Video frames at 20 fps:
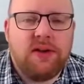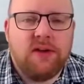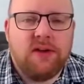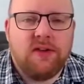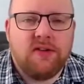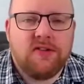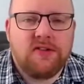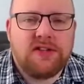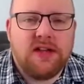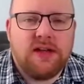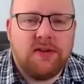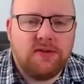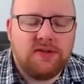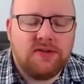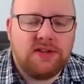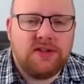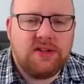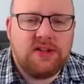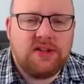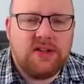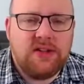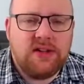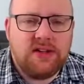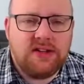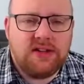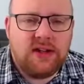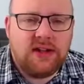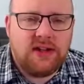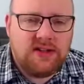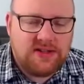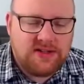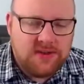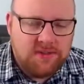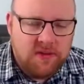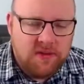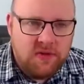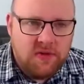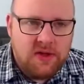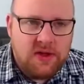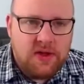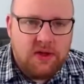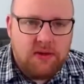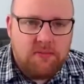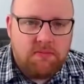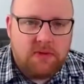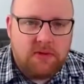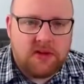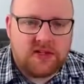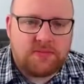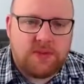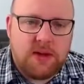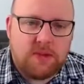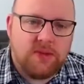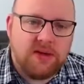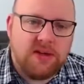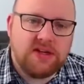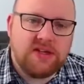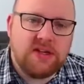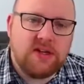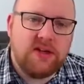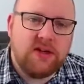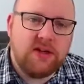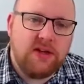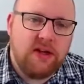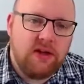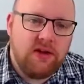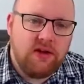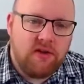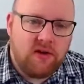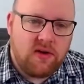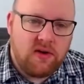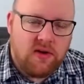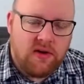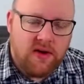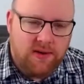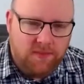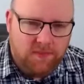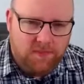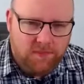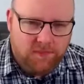on sales in the earlier days, because people need to learn that you're online.